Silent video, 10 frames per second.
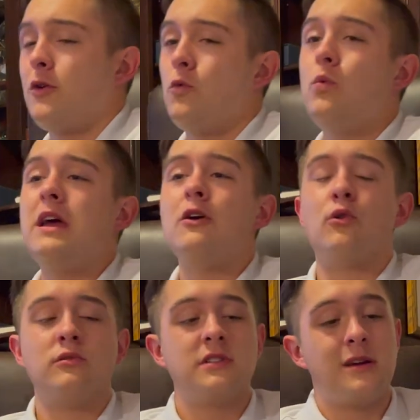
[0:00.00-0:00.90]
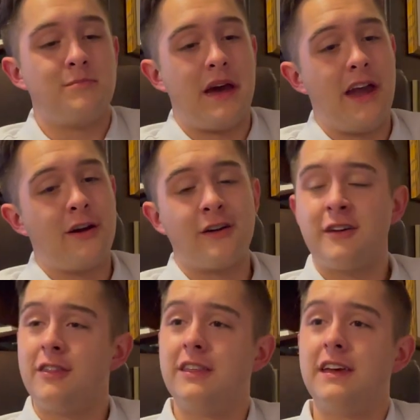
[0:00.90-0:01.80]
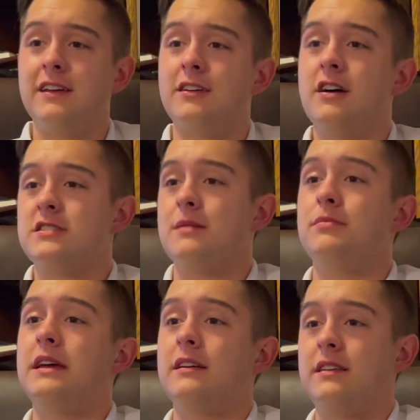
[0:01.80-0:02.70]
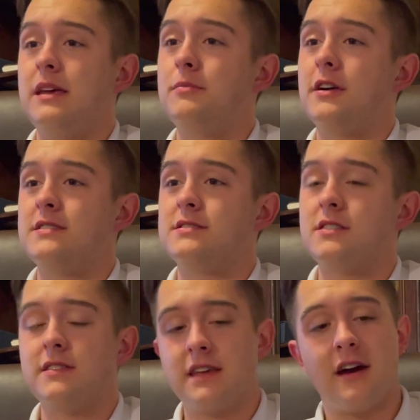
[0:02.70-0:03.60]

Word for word: We only paired the Touch ID buttons on the